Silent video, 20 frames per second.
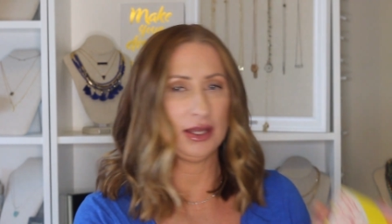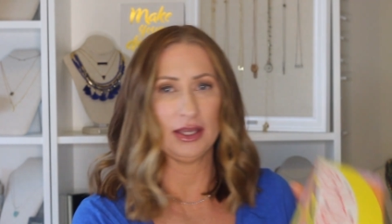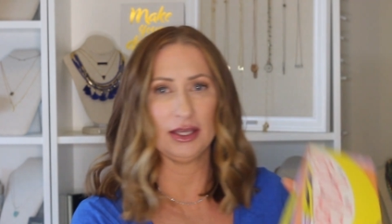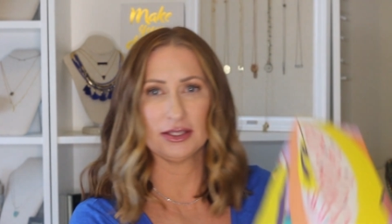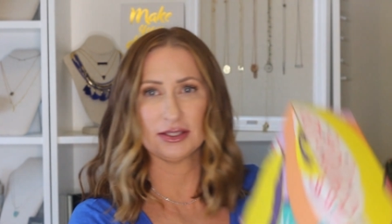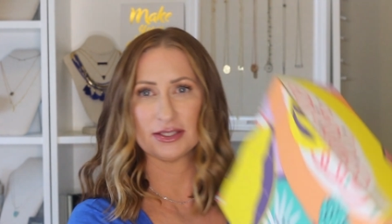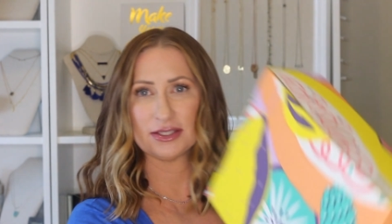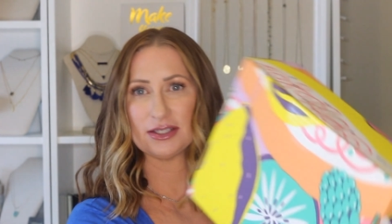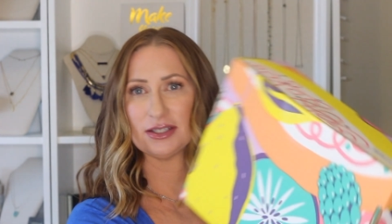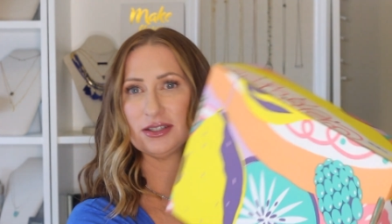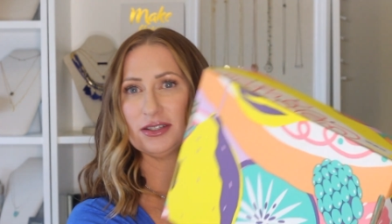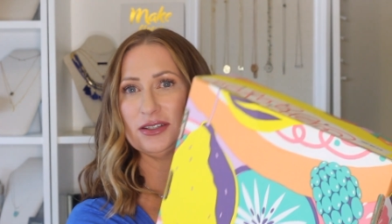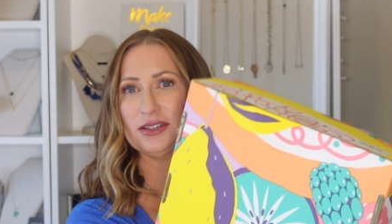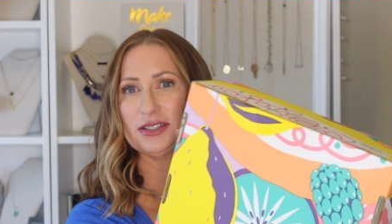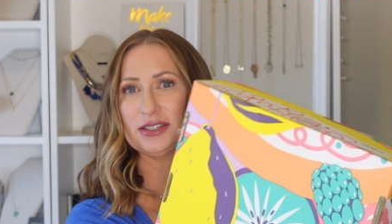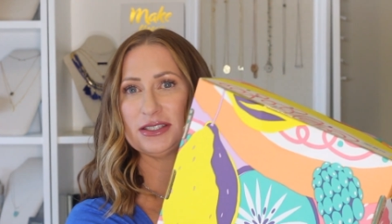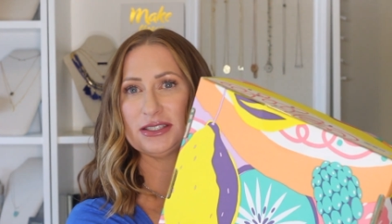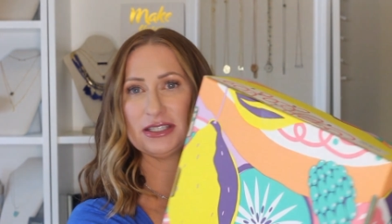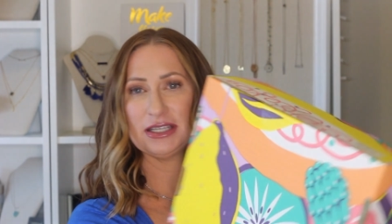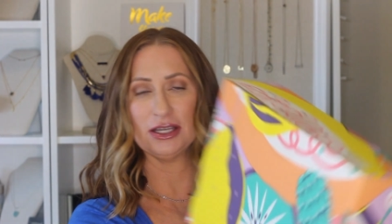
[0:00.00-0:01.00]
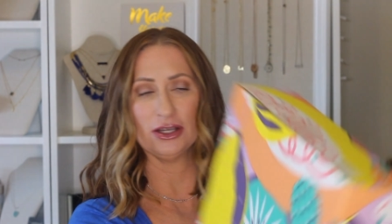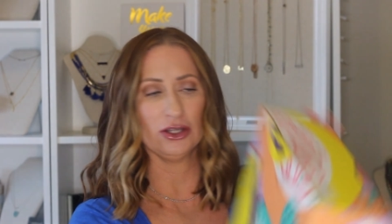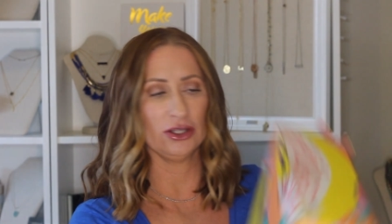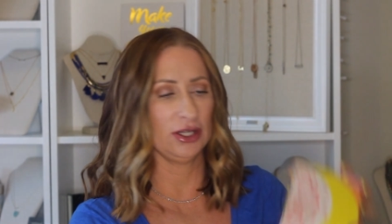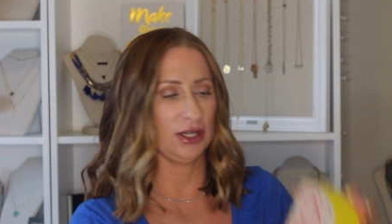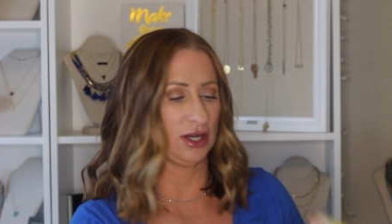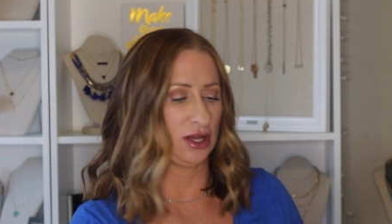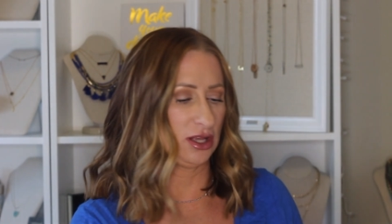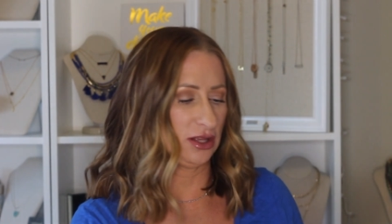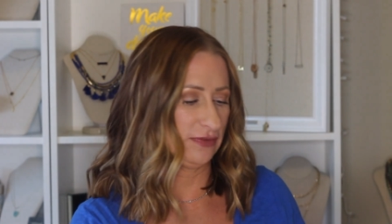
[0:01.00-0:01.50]
it's still
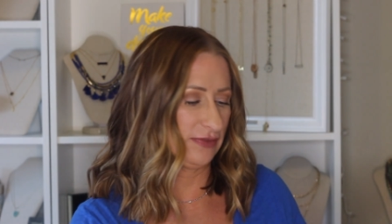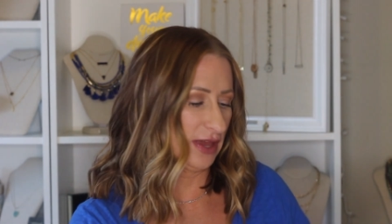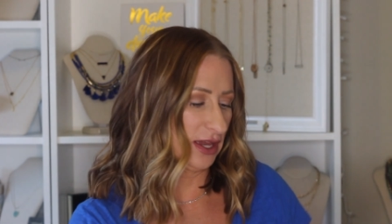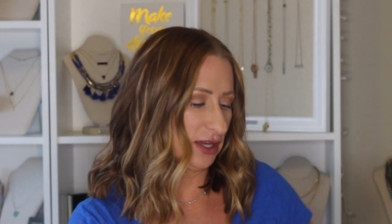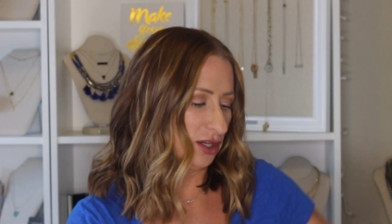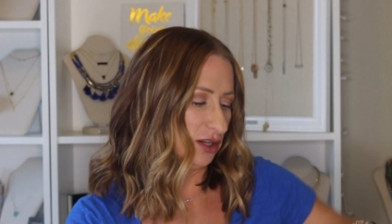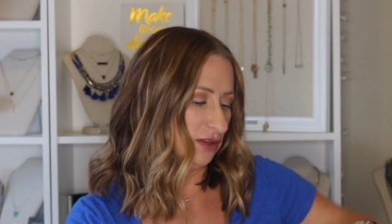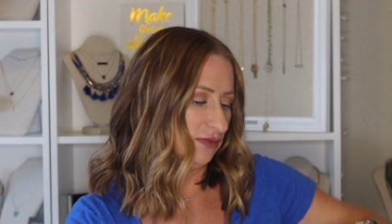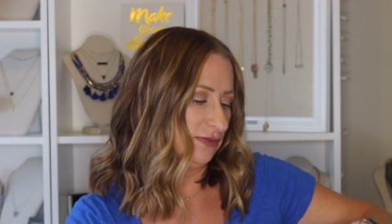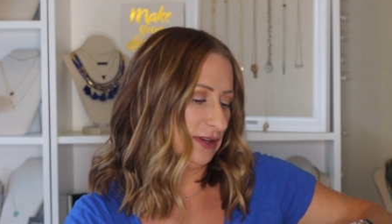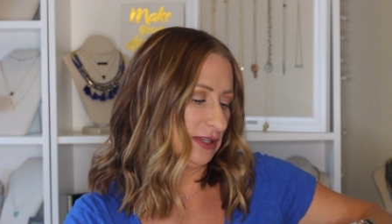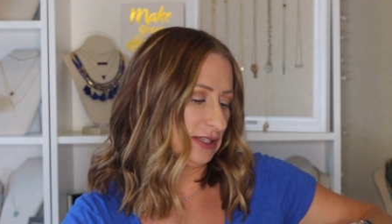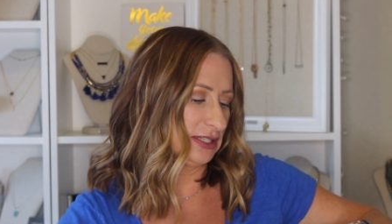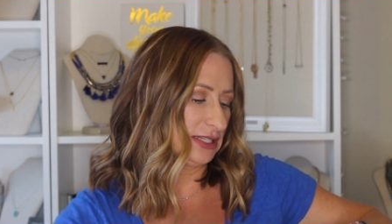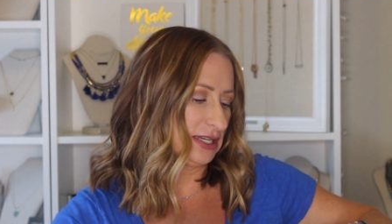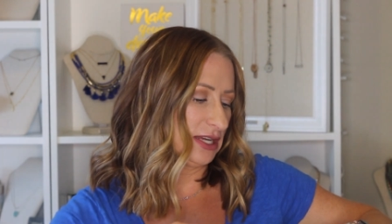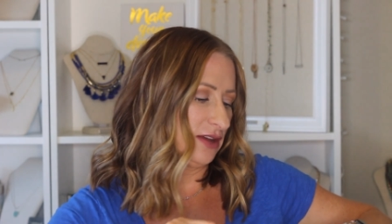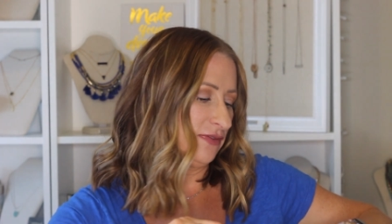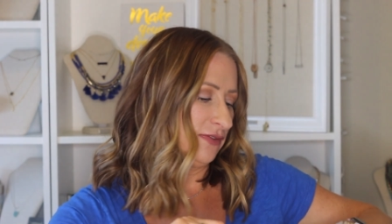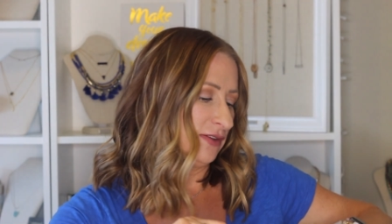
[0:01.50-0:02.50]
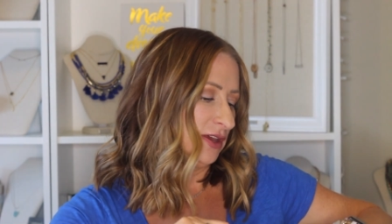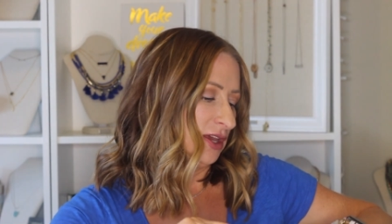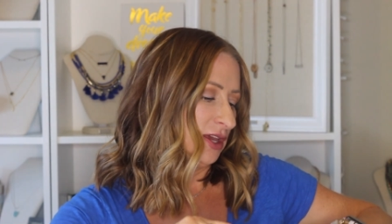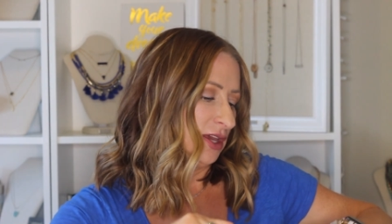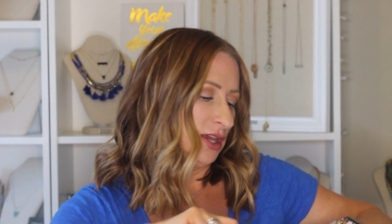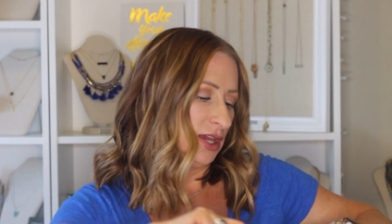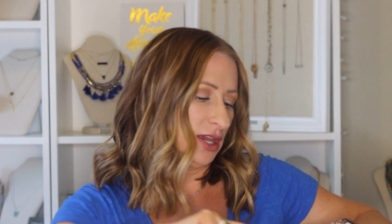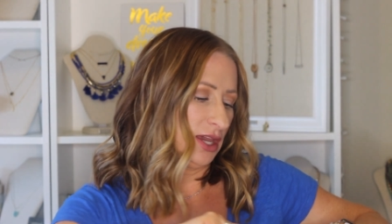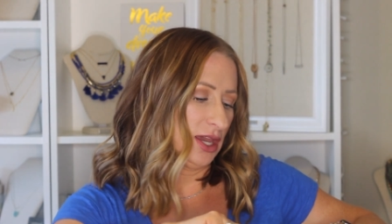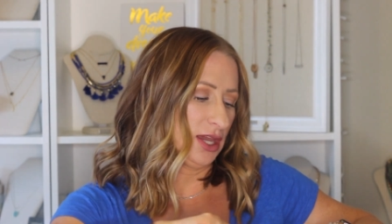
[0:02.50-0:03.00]
sealed and all of that good fun stuff.
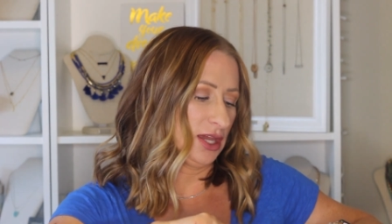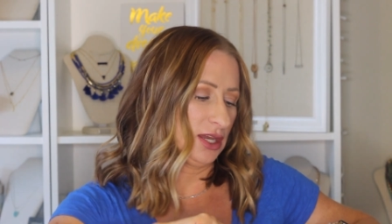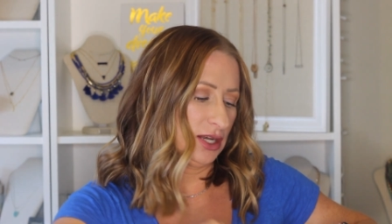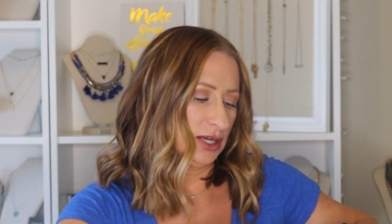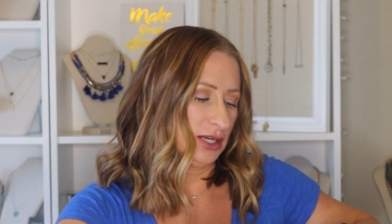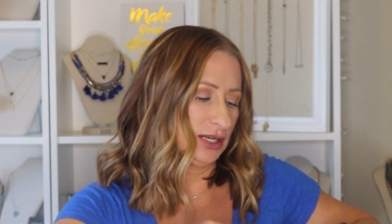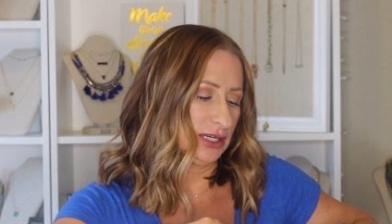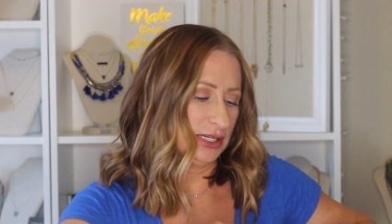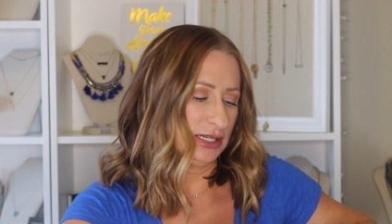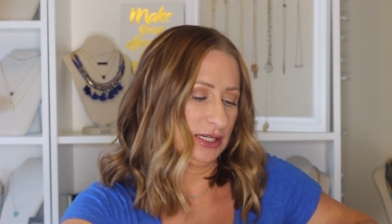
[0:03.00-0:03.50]
And